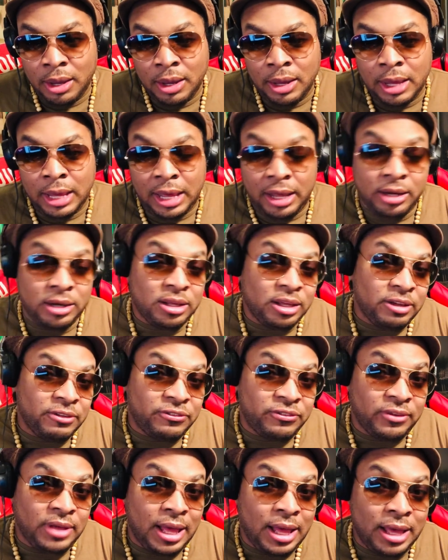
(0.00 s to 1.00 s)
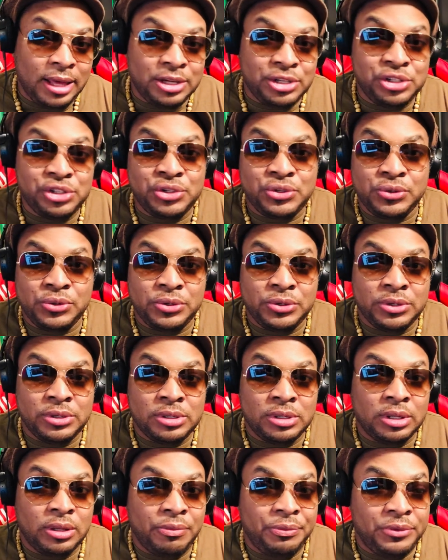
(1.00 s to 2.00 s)
And if I
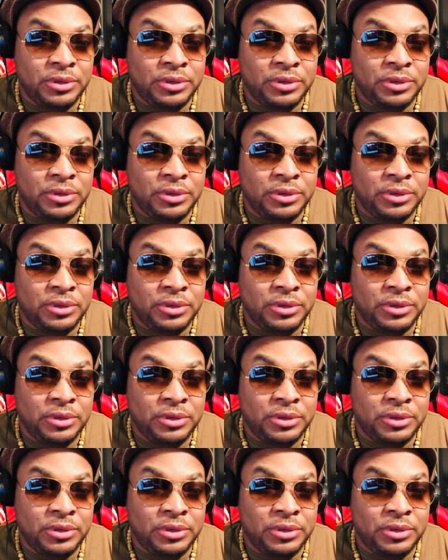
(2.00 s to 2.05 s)
should